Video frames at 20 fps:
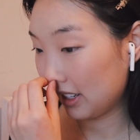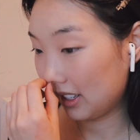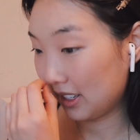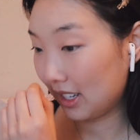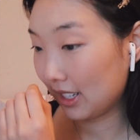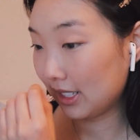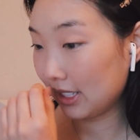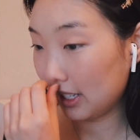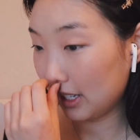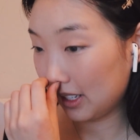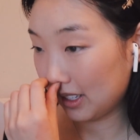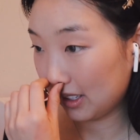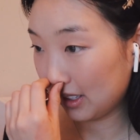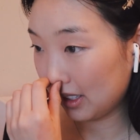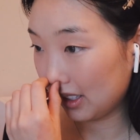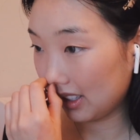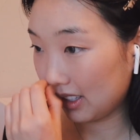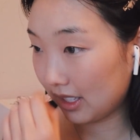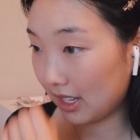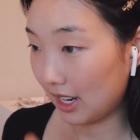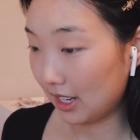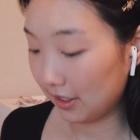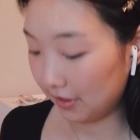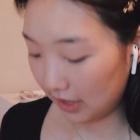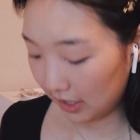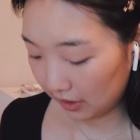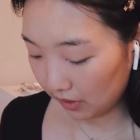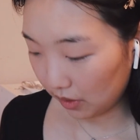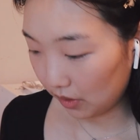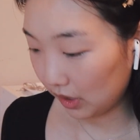and that's like kind of
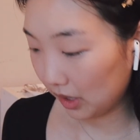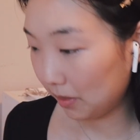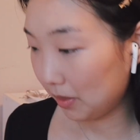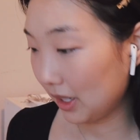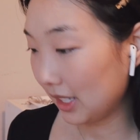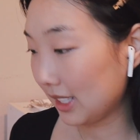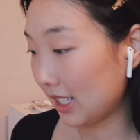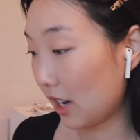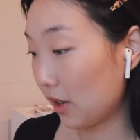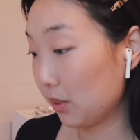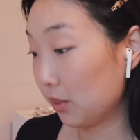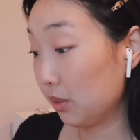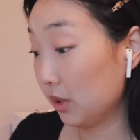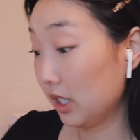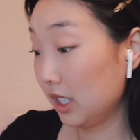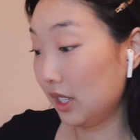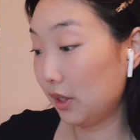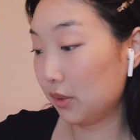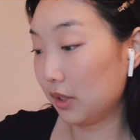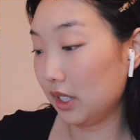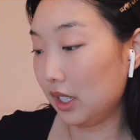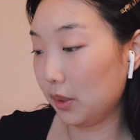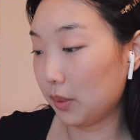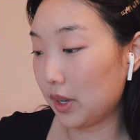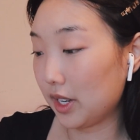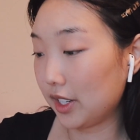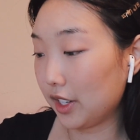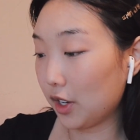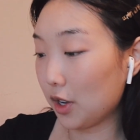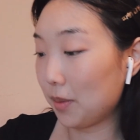like the only place I really, really
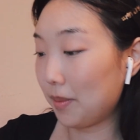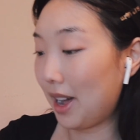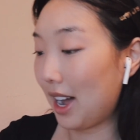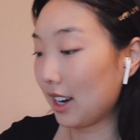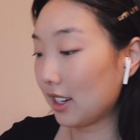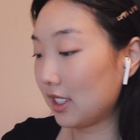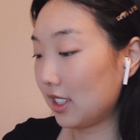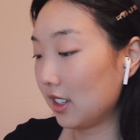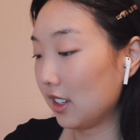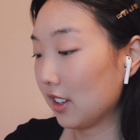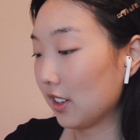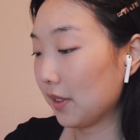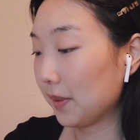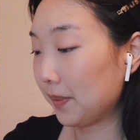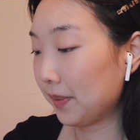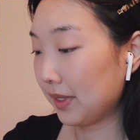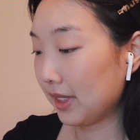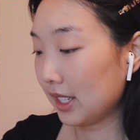want to go back to.